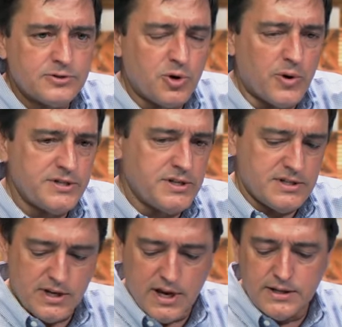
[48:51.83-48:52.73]

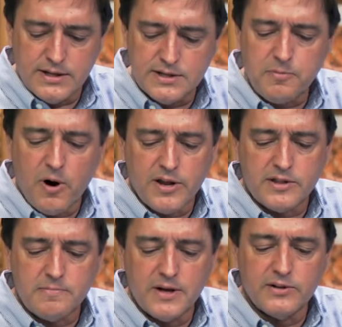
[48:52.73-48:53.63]
choices in this part
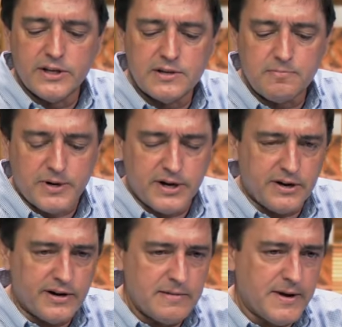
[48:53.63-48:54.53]
of the building
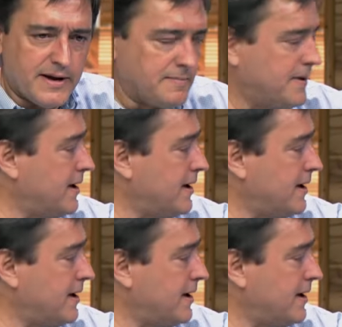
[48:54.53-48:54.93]
particularly, but